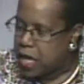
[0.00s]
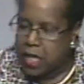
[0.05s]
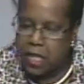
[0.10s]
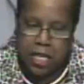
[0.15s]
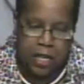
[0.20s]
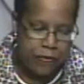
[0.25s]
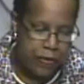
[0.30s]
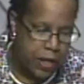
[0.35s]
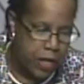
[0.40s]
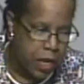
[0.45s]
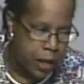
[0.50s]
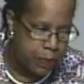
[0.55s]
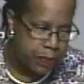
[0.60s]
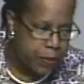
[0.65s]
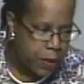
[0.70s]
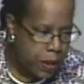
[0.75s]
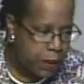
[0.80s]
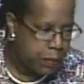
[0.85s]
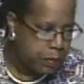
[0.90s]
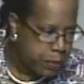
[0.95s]
giving
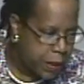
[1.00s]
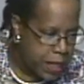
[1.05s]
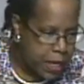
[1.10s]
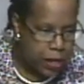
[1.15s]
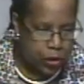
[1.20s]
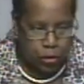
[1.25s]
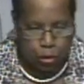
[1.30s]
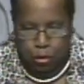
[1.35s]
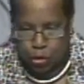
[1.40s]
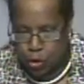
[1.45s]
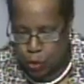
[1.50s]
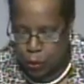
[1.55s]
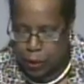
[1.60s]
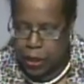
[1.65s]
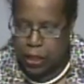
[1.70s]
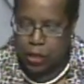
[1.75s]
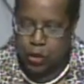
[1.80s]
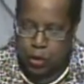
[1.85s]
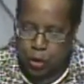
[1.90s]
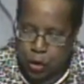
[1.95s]
up meat or
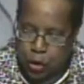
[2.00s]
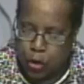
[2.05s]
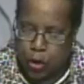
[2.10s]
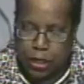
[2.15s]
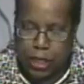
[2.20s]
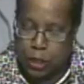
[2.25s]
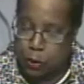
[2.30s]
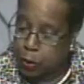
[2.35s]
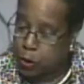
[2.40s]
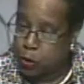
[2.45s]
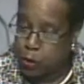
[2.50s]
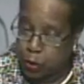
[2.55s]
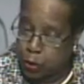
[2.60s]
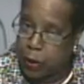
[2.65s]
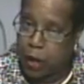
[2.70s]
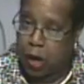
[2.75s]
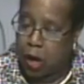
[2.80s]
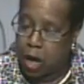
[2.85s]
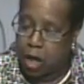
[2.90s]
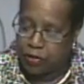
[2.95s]
sweets or cookies, which would
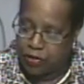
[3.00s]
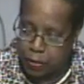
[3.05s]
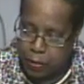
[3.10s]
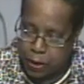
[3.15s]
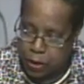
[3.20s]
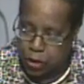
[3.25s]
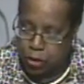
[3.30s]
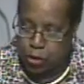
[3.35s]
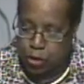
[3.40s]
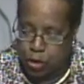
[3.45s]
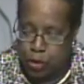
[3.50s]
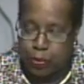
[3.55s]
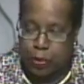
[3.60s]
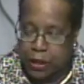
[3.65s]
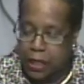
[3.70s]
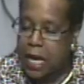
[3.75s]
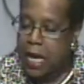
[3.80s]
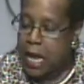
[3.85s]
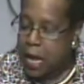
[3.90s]
be hard for me to do, but